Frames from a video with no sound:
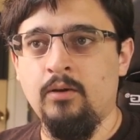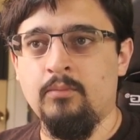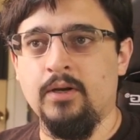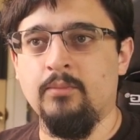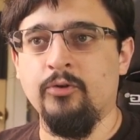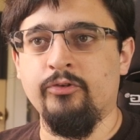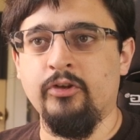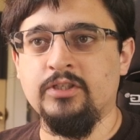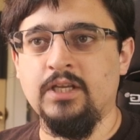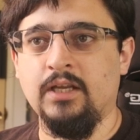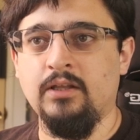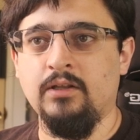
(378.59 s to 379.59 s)
but I'm also
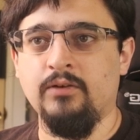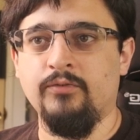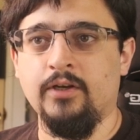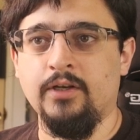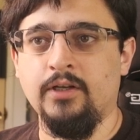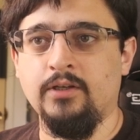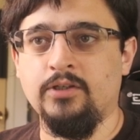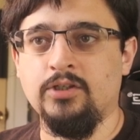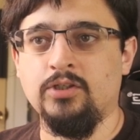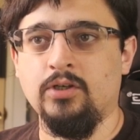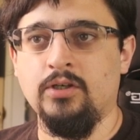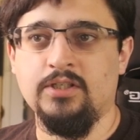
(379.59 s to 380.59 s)
taking the
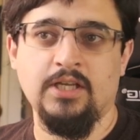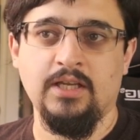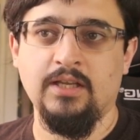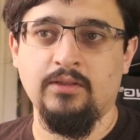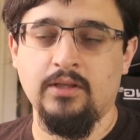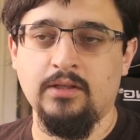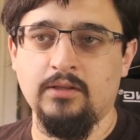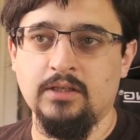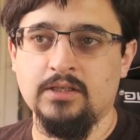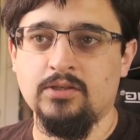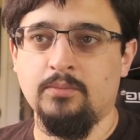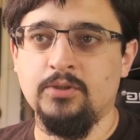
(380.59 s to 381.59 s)
advantage, taking the,
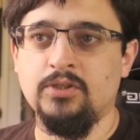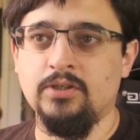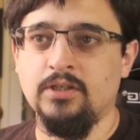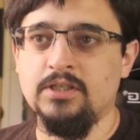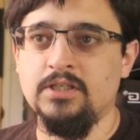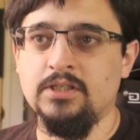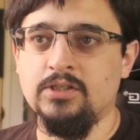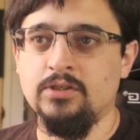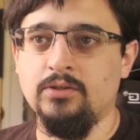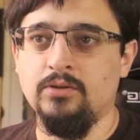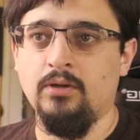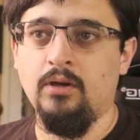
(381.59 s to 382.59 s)
this opportunity
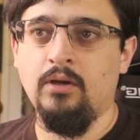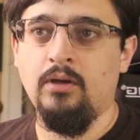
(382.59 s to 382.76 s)
to